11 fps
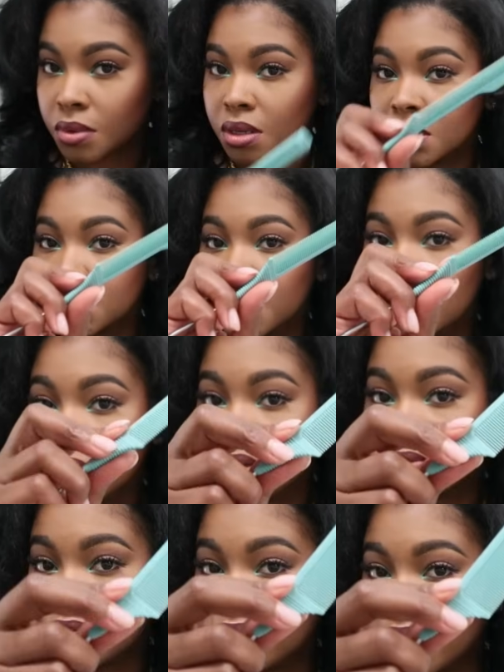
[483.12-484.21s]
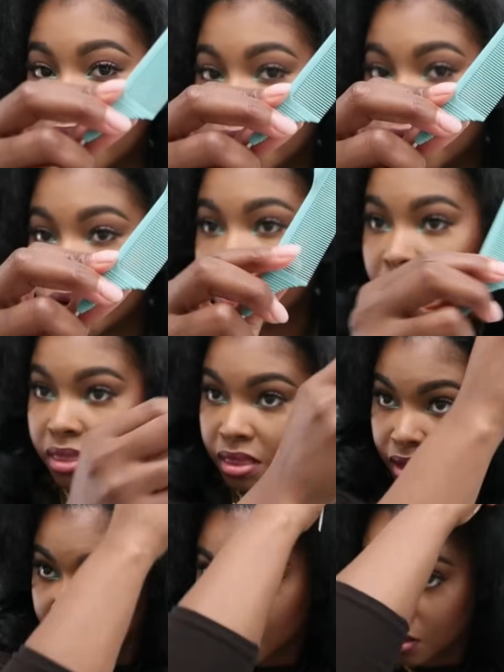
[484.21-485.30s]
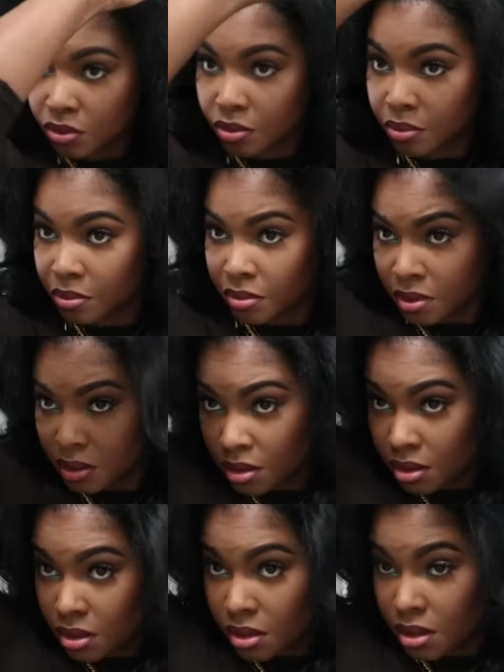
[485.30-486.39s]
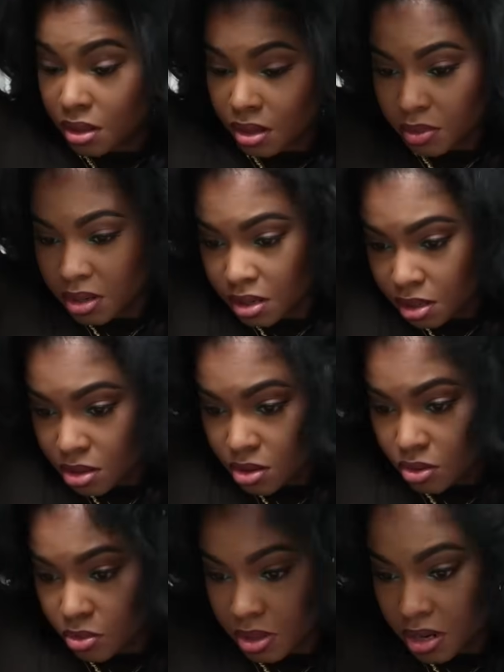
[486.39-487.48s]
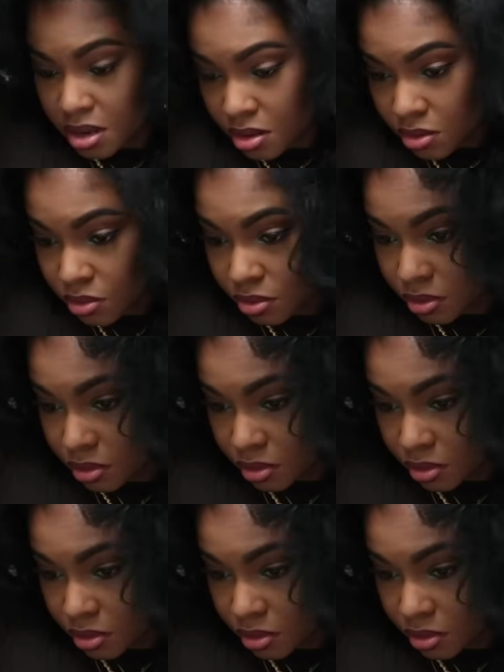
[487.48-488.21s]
Gonna take an even finer, that thin comb, and I'm gonna comb it out.